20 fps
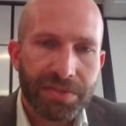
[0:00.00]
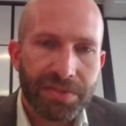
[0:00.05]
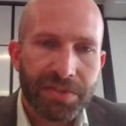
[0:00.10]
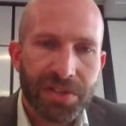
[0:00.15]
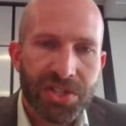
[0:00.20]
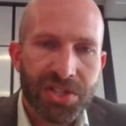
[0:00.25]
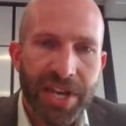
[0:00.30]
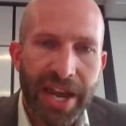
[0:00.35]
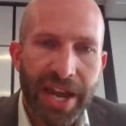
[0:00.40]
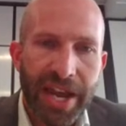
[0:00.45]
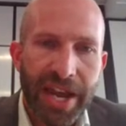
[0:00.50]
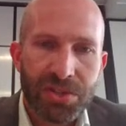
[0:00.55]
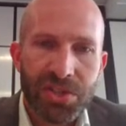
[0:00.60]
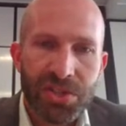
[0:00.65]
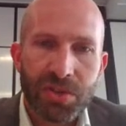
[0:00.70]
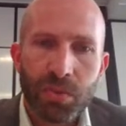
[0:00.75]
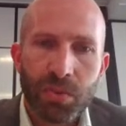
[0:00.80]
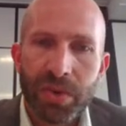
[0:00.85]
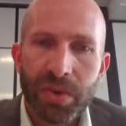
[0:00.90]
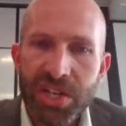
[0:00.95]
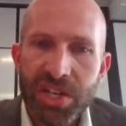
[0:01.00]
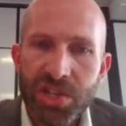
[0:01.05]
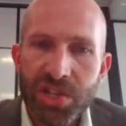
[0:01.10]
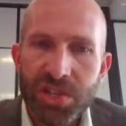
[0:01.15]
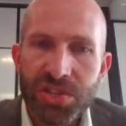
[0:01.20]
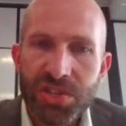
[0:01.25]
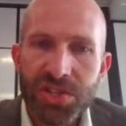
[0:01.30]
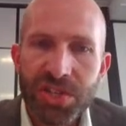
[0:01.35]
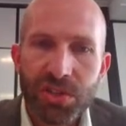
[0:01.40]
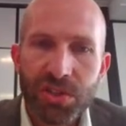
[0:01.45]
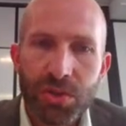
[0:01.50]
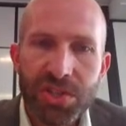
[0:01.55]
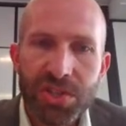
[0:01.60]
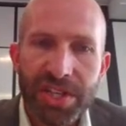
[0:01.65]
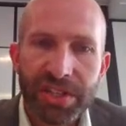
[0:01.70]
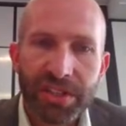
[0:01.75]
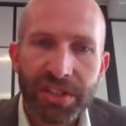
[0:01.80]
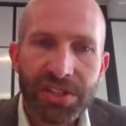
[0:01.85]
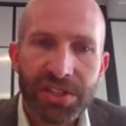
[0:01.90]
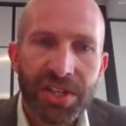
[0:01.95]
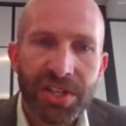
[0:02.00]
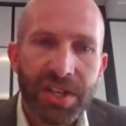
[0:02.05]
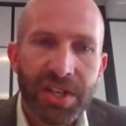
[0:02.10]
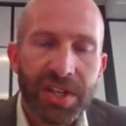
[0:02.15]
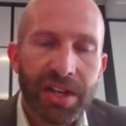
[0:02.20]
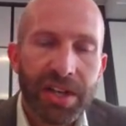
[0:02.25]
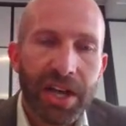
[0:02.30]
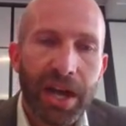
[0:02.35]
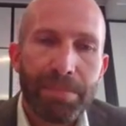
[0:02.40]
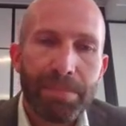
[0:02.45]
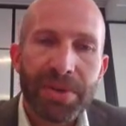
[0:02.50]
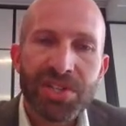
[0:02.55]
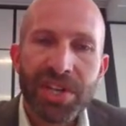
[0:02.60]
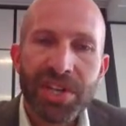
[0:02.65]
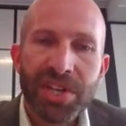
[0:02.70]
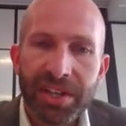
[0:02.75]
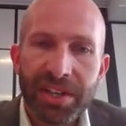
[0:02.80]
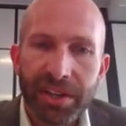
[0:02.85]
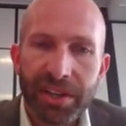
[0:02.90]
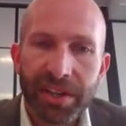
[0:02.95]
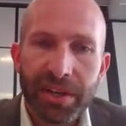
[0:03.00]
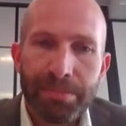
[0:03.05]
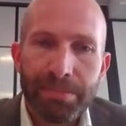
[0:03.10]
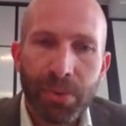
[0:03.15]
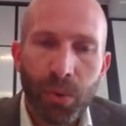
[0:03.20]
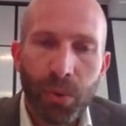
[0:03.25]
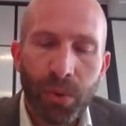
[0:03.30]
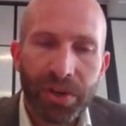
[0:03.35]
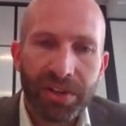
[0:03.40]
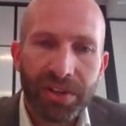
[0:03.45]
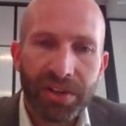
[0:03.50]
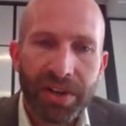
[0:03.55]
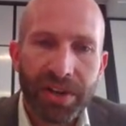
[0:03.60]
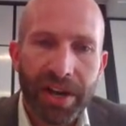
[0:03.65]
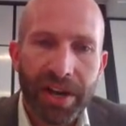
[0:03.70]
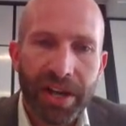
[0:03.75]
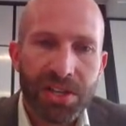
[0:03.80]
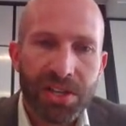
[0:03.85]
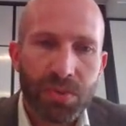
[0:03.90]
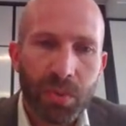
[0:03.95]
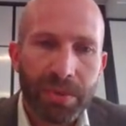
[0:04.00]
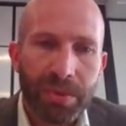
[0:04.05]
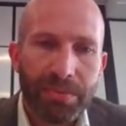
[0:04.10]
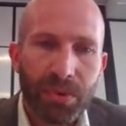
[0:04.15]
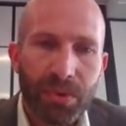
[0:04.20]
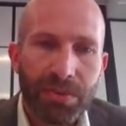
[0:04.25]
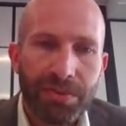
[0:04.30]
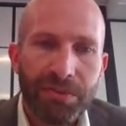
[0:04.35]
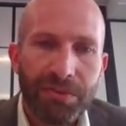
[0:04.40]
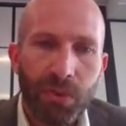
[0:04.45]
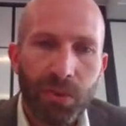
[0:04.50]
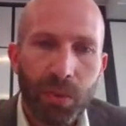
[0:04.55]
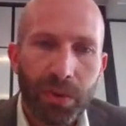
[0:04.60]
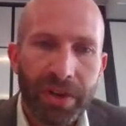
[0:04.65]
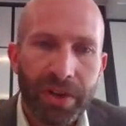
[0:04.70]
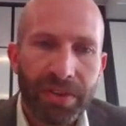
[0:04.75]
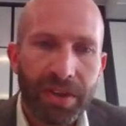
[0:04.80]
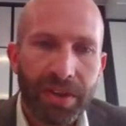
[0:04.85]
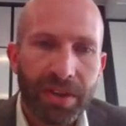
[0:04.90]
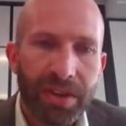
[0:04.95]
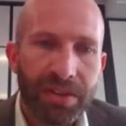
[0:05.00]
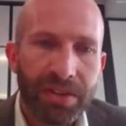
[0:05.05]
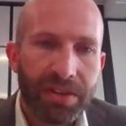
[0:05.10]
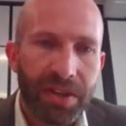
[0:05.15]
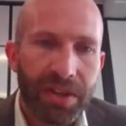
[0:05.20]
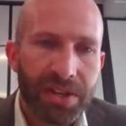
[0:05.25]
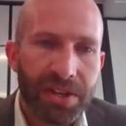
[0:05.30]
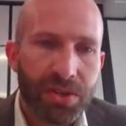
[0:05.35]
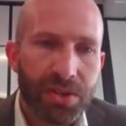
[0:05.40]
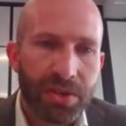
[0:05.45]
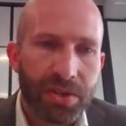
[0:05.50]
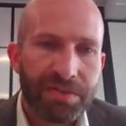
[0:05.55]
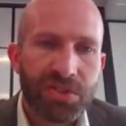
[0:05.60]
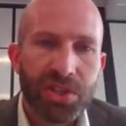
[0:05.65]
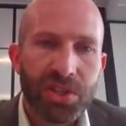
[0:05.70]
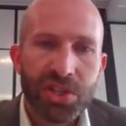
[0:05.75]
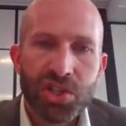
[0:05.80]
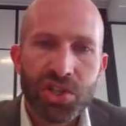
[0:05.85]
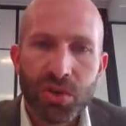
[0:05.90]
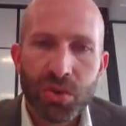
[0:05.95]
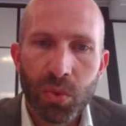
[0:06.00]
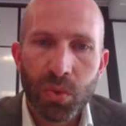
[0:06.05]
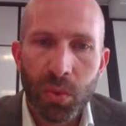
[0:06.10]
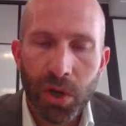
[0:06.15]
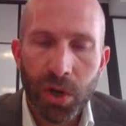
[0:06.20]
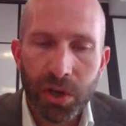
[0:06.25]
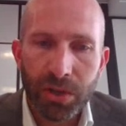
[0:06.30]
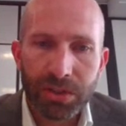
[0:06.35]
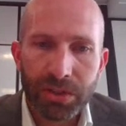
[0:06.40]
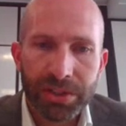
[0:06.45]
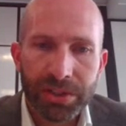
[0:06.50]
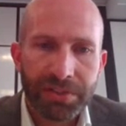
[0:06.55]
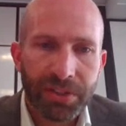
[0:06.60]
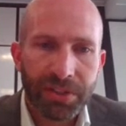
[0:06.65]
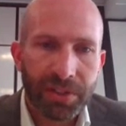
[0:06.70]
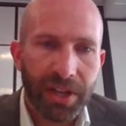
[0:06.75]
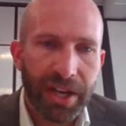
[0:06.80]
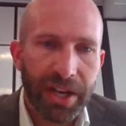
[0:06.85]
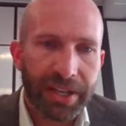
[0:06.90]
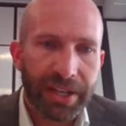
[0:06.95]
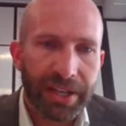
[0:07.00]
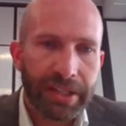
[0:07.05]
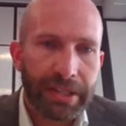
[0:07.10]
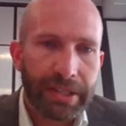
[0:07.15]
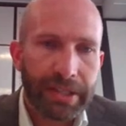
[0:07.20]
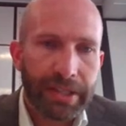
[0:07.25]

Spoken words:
for towns and regions in New Zealand, particularly important as we move forward in the sort of digital world, if you like.